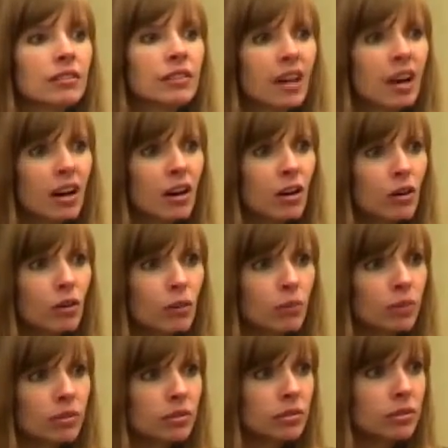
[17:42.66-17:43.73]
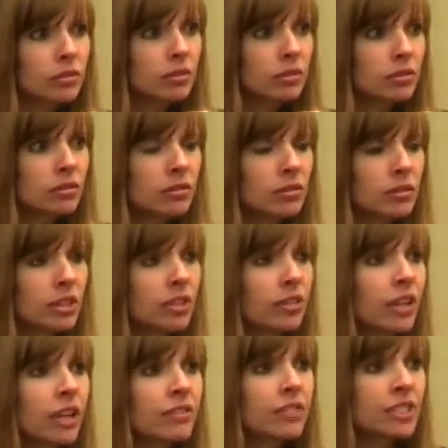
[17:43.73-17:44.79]
No. You
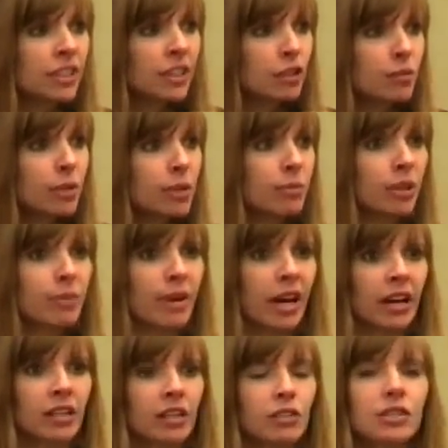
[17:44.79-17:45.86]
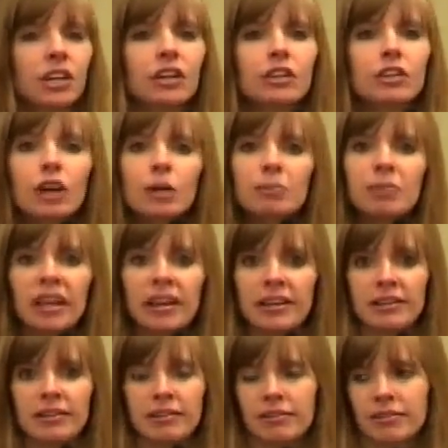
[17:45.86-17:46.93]
don't ever tell your people about it. You tell your
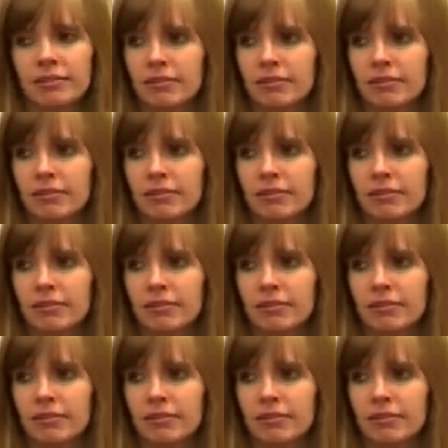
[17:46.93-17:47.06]
upline.